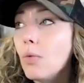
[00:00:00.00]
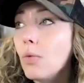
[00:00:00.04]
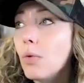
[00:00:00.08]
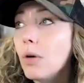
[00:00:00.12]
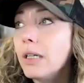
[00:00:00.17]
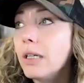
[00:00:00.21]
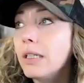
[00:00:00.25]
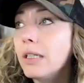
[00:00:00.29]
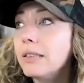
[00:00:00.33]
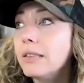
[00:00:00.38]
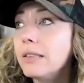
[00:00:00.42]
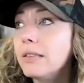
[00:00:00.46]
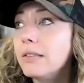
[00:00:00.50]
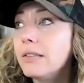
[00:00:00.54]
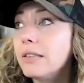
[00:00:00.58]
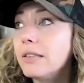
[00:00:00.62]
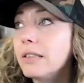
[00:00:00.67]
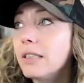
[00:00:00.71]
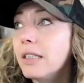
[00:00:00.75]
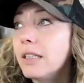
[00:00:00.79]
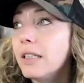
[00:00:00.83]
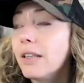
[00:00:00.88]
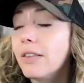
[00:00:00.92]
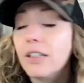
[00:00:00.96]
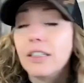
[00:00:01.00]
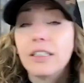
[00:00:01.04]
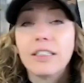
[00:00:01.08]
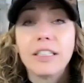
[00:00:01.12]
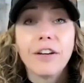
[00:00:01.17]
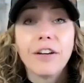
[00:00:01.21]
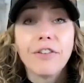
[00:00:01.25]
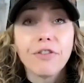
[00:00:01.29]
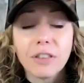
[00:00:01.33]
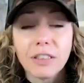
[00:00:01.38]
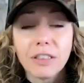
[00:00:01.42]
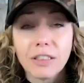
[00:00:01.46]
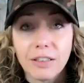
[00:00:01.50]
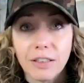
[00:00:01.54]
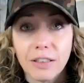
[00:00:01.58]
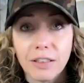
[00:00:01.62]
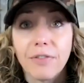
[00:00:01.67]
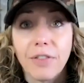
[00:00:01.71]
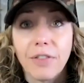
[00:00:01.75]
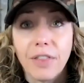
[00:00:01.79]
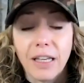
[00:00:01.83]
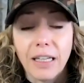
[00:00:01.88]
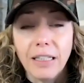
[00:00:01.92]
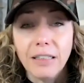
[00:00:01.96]
was the difference
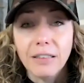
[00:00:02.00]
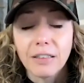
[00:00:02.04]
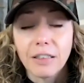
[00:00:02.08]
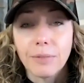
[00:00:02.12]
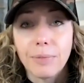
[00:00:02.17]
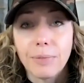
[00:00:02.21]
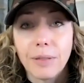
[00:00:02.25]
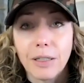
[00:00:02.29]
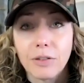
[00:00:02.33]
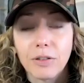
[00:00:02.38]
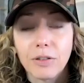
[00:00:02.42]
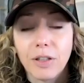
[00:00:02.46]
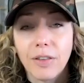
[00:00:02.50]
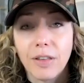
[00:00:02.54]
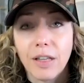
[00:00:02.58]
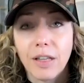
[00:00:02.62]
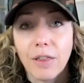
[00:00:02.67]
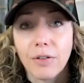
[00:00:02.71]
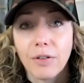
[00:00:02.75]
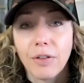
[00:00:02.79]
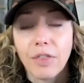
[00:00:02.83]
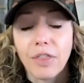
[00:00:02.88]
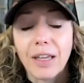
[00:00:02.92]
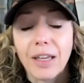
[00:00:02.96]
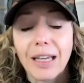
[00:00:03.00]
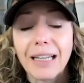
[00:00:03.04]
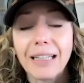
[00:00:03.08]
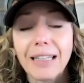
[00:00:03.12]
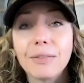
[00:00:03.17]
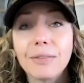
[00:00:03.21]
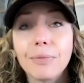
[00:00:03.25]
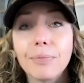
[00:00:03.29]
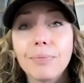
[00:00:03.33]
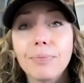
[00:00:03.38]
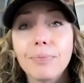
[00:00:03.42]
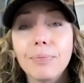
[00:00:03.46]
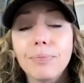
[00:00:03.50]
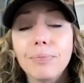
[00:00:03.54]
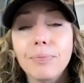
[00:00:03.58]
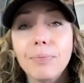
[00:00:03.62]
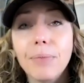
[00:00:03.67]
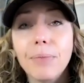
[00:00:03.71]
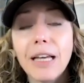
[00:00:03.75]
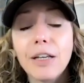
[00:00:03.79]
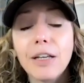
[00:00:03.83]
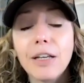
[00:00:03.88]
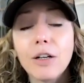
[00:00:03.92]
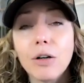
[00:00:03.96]
of this compared to the other things? And